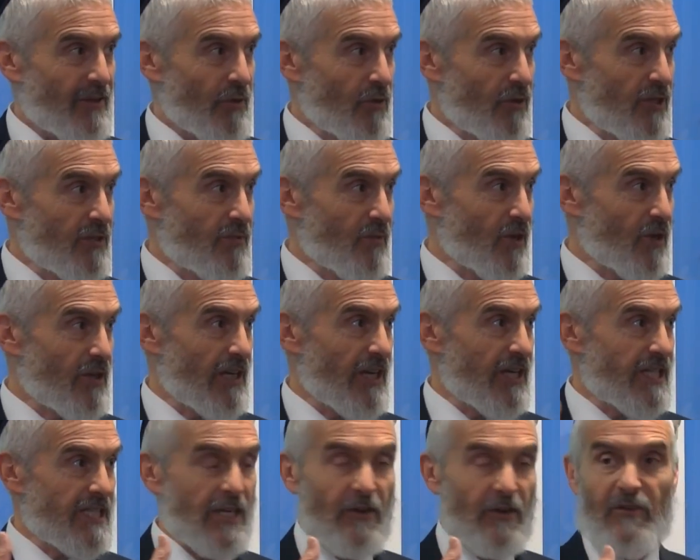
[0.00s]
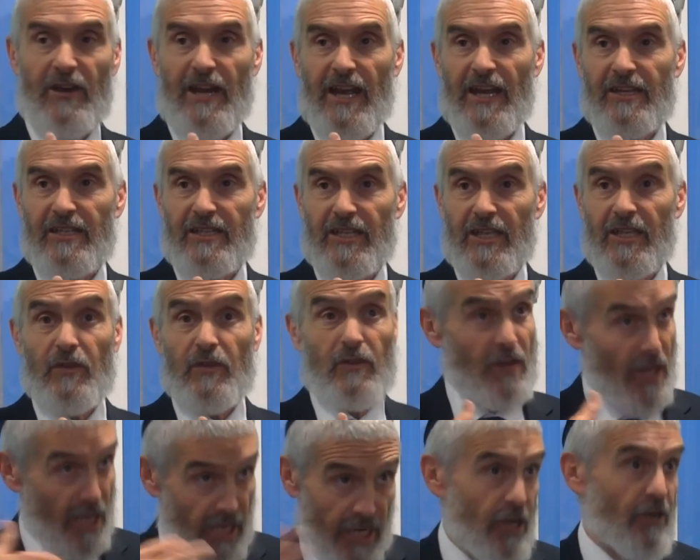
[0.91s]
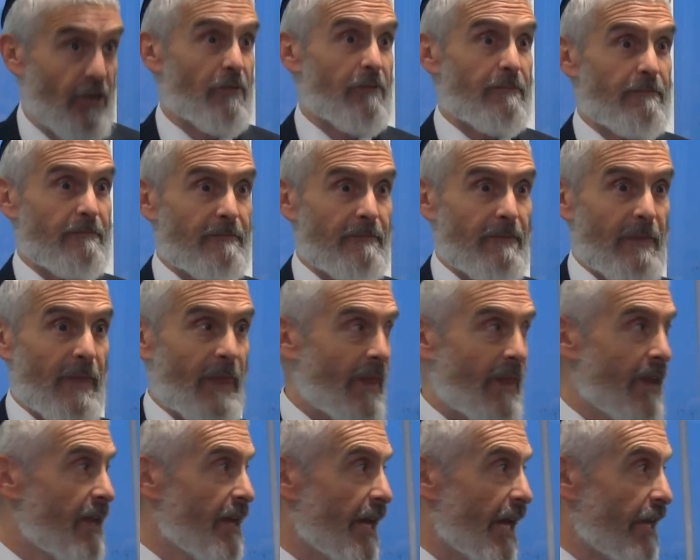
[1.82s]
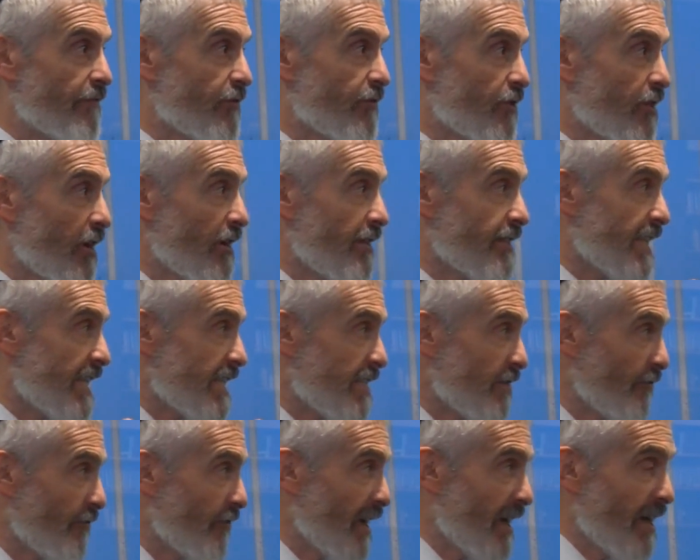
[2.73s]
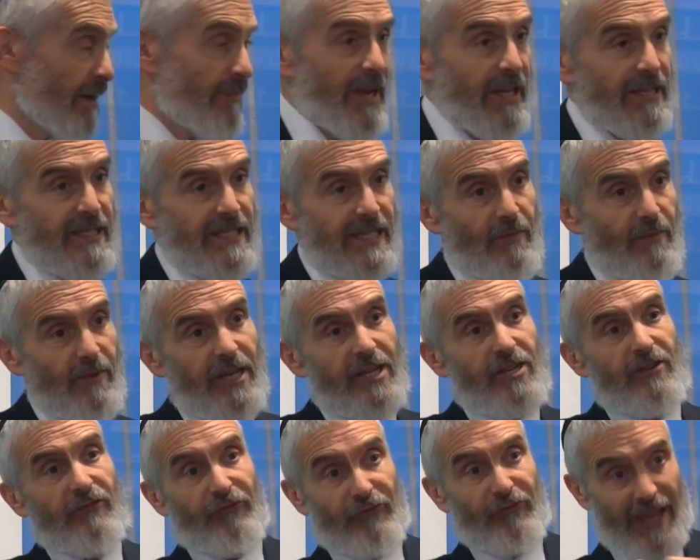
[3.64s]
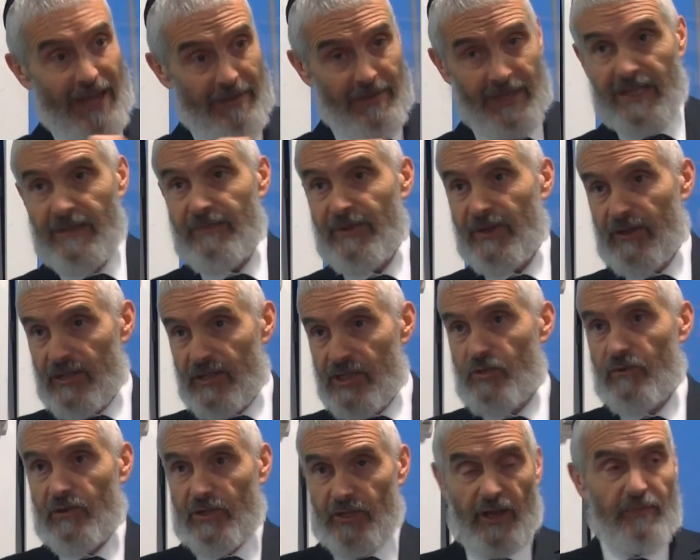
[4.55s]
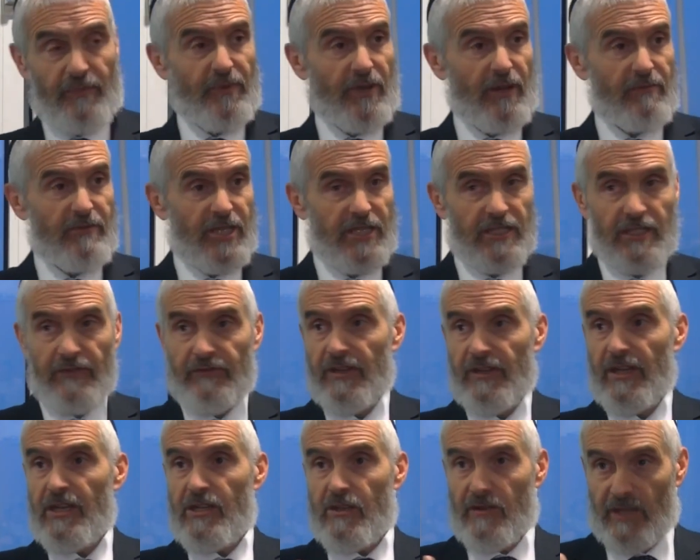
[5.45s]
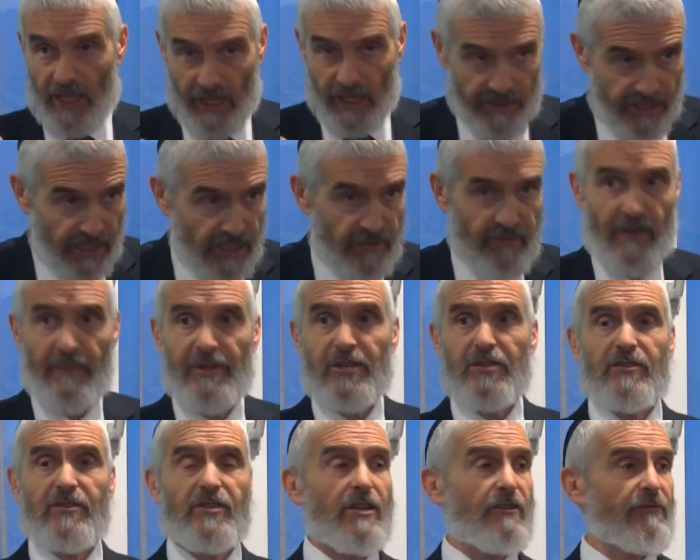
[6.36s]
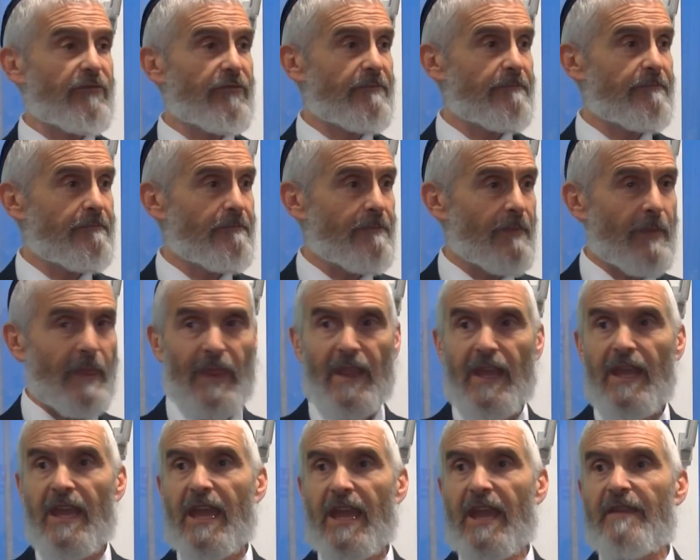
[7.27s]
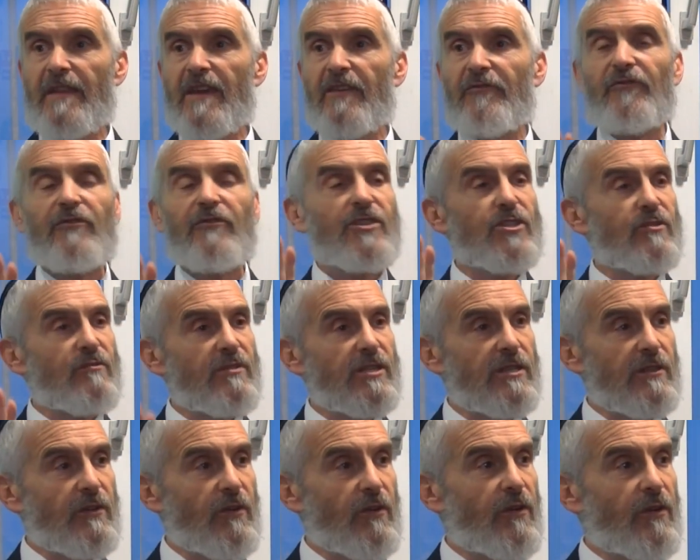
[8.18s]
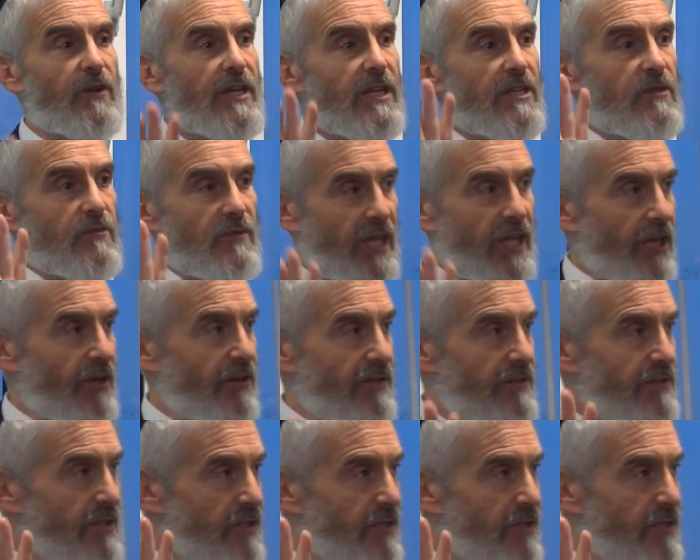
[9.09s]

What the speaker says: Who's more closely related to you than you? And if you can't testify about someone in your family because you will not be objective, you cannot testify about yourself. And therefore in Jewish law, you cannot